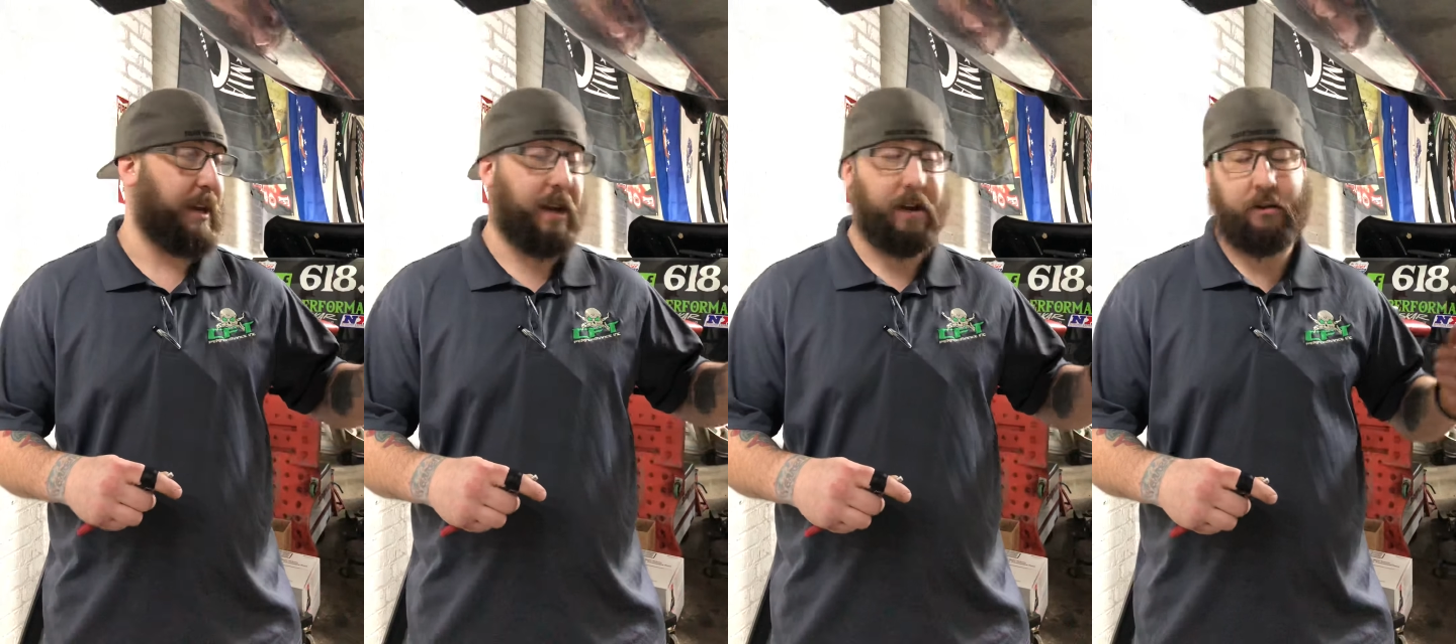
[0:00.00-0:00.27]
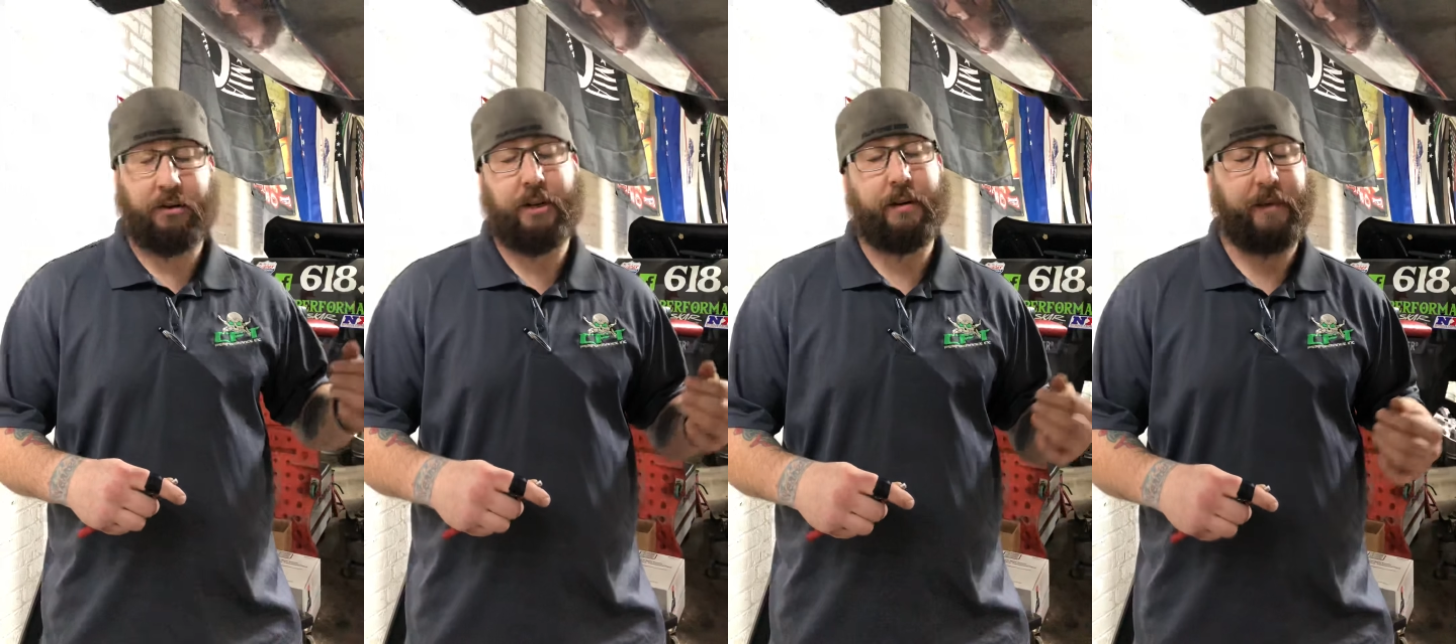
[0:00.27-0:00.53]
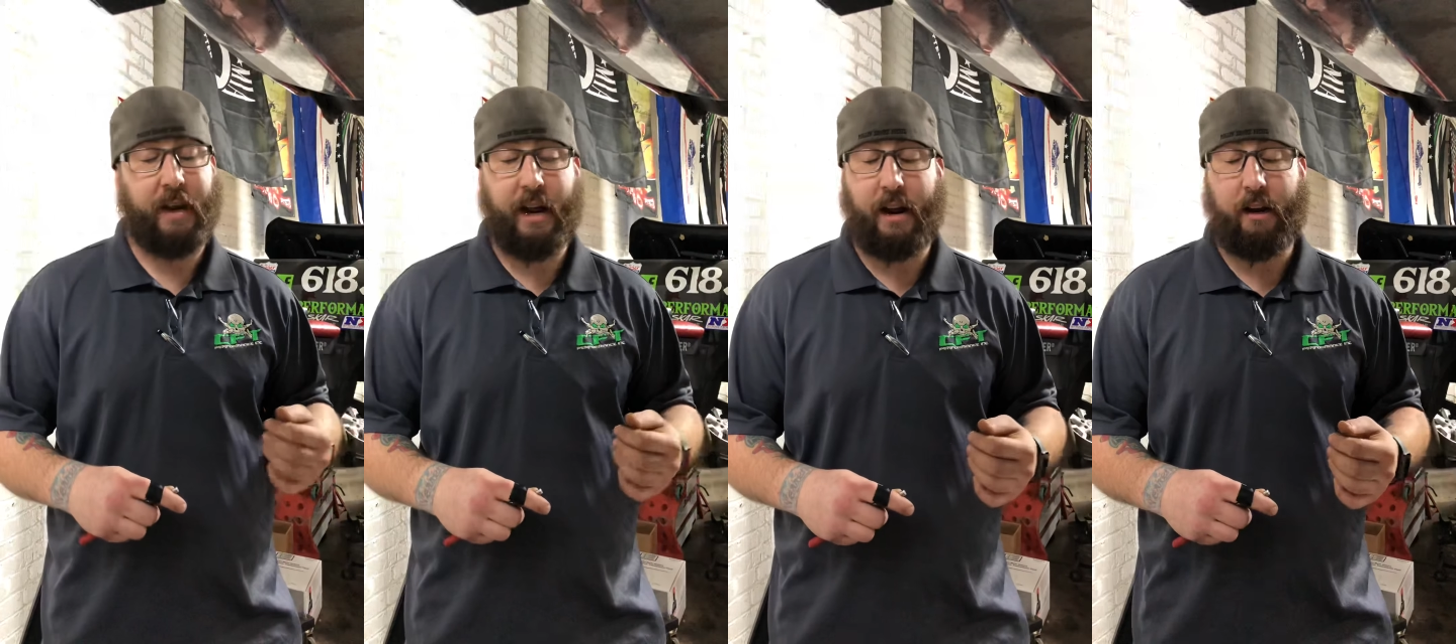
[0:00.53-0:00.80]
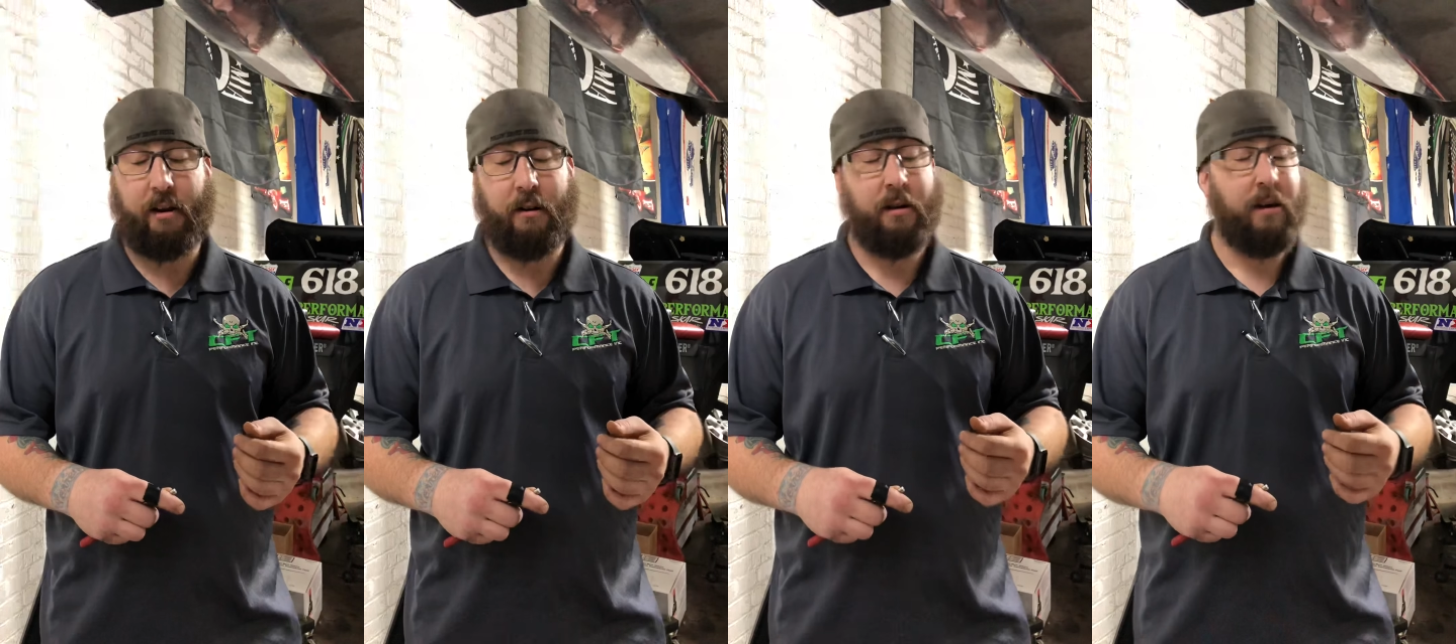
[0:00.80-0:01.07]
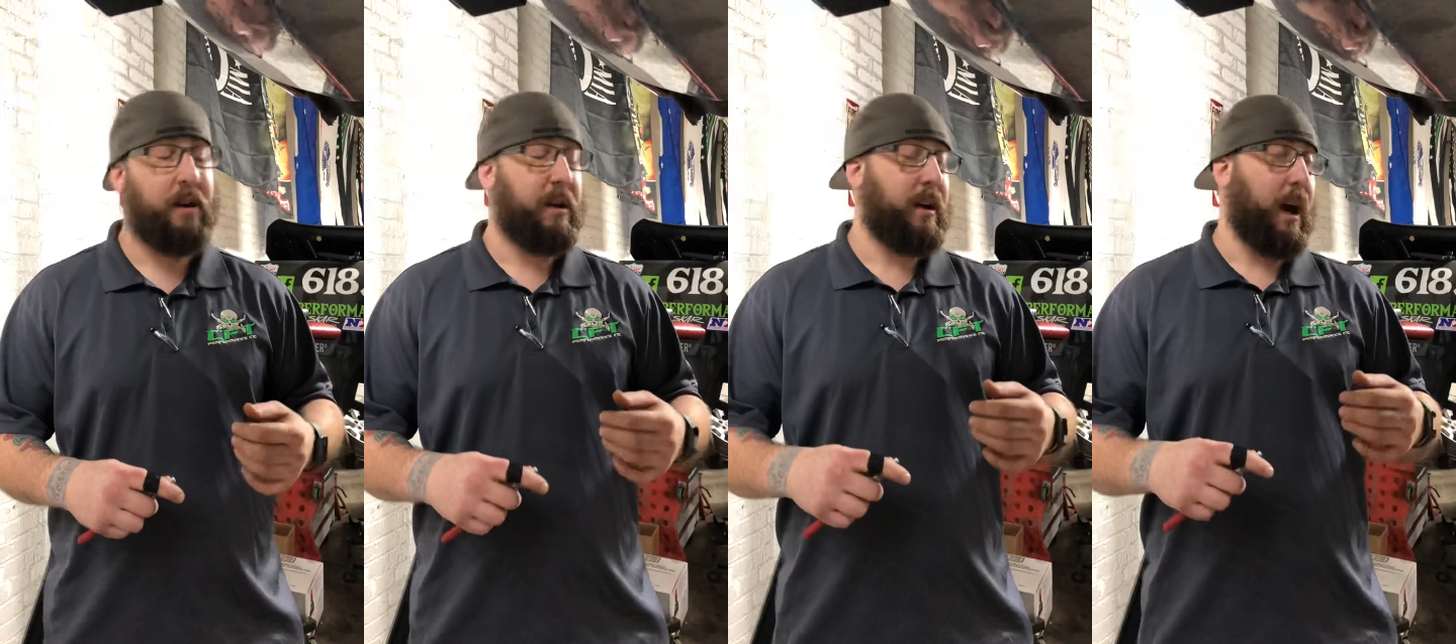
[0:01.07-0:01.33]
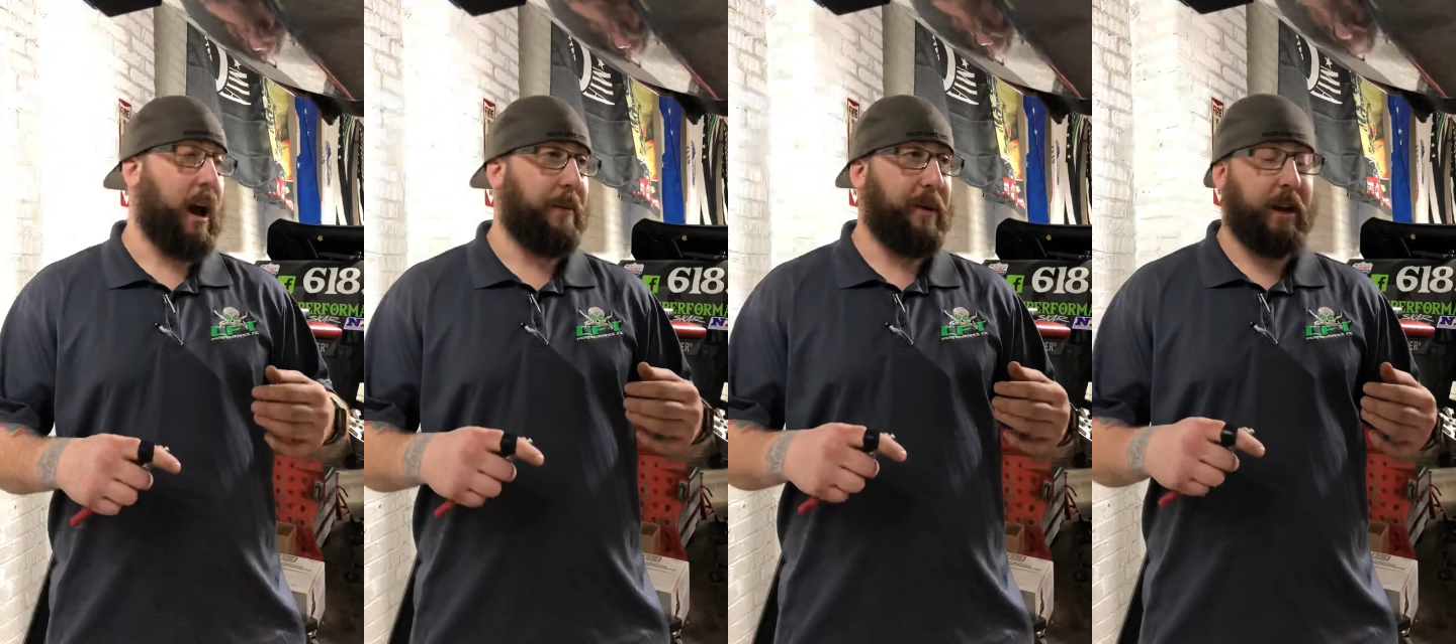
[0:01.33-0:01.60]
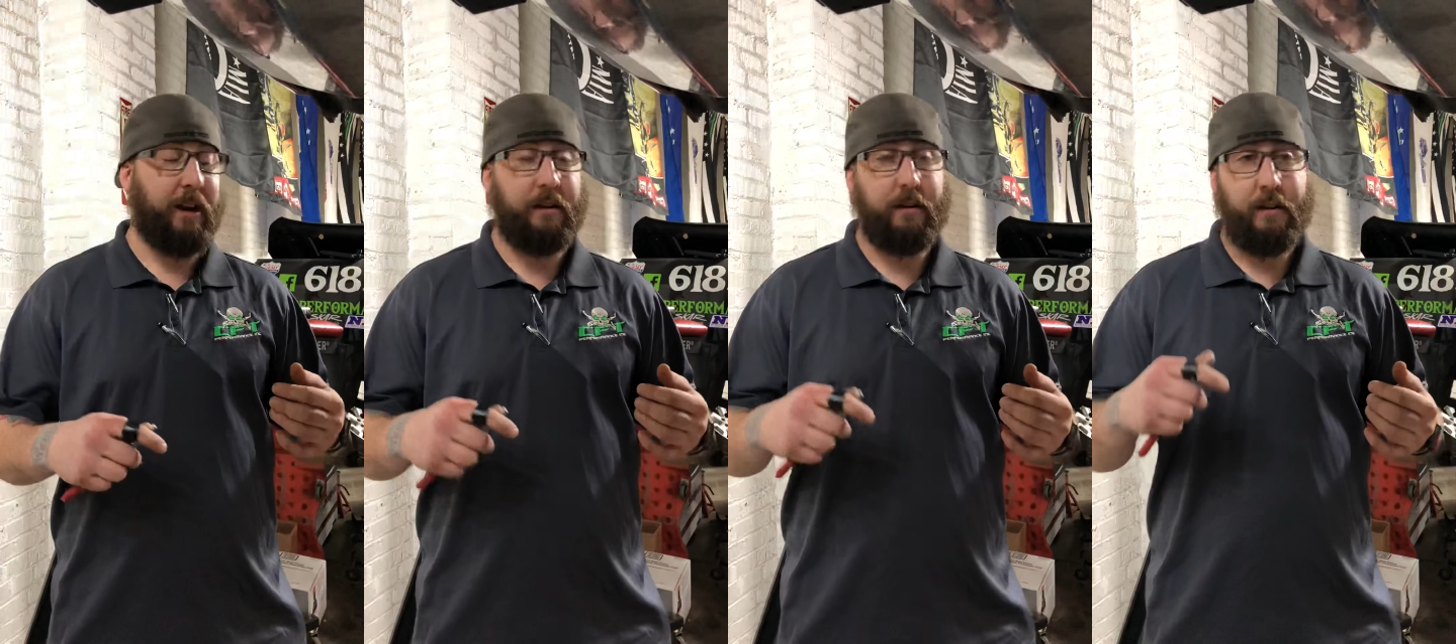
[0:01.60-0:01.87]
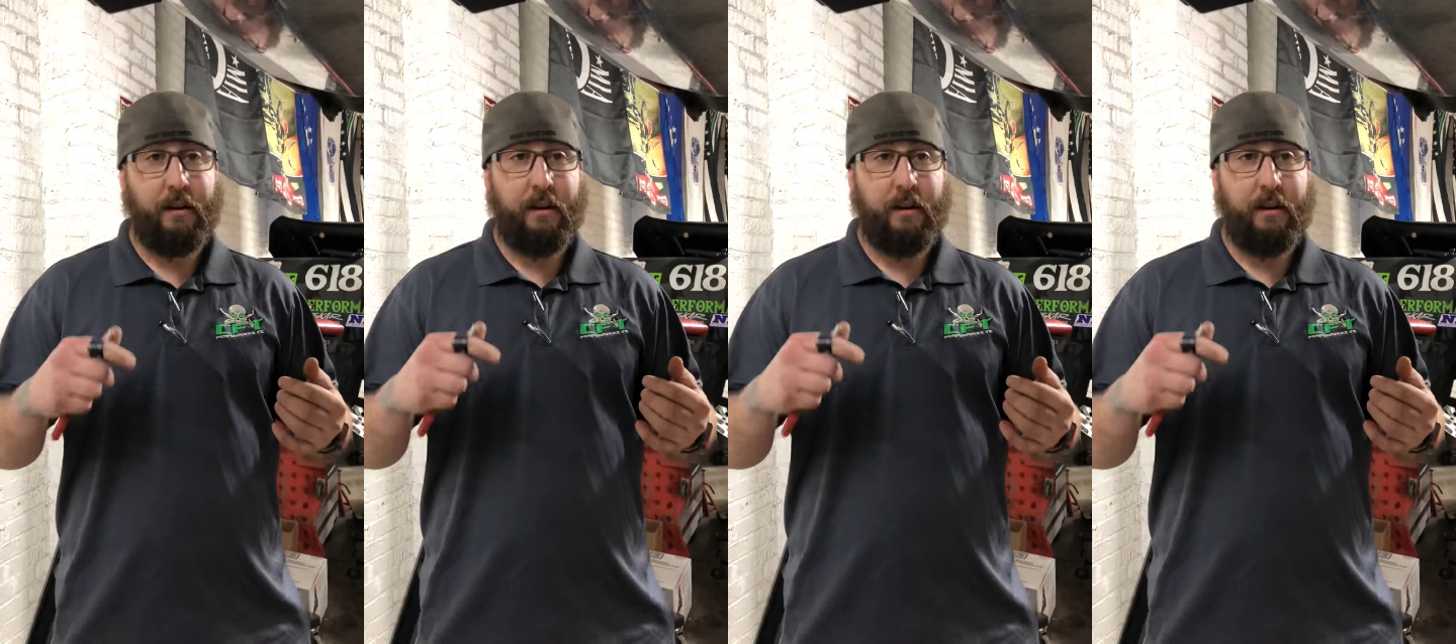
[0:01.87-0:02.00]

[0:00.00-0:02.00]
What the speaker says: dealership to here, I mean,